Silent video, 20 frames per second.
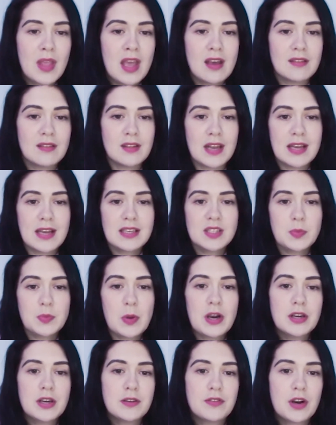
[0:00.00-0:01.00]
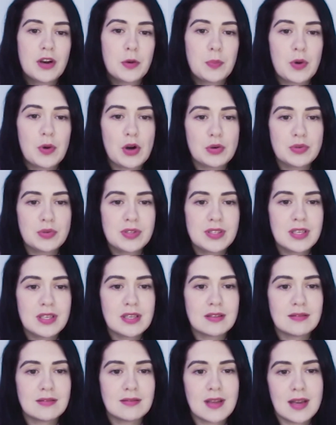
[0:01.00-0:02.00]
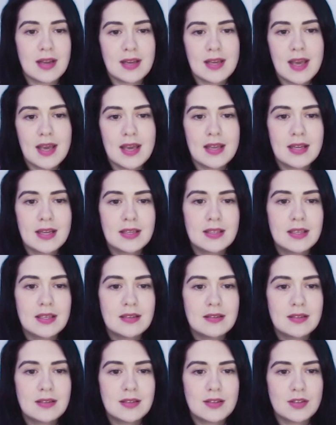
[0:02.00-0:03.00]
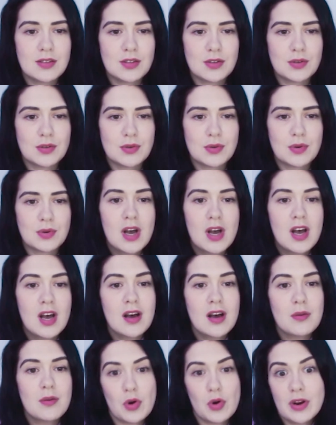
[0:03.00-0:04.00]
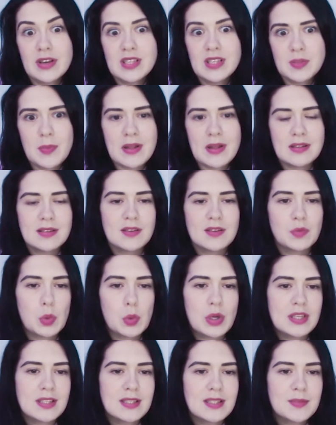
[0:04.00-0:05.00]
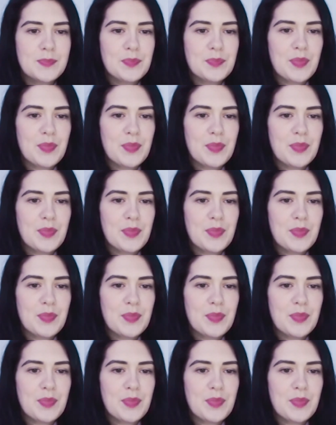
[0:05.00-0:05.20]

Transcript: the next part of our post is dedicated to more expensive ones.